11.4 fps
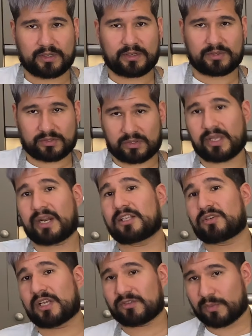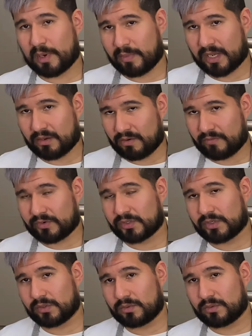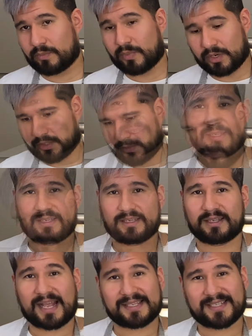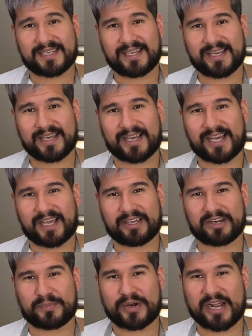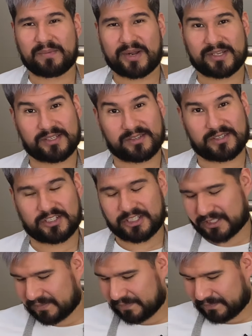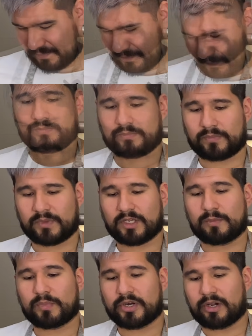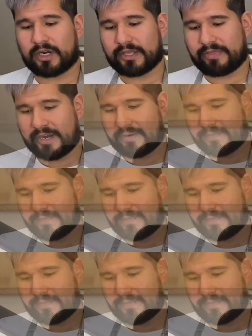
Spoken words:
so then I'll transfer my bacon over to the pot. Lastly, I'm gonna brown my sausages. I'm gonna put it all in there.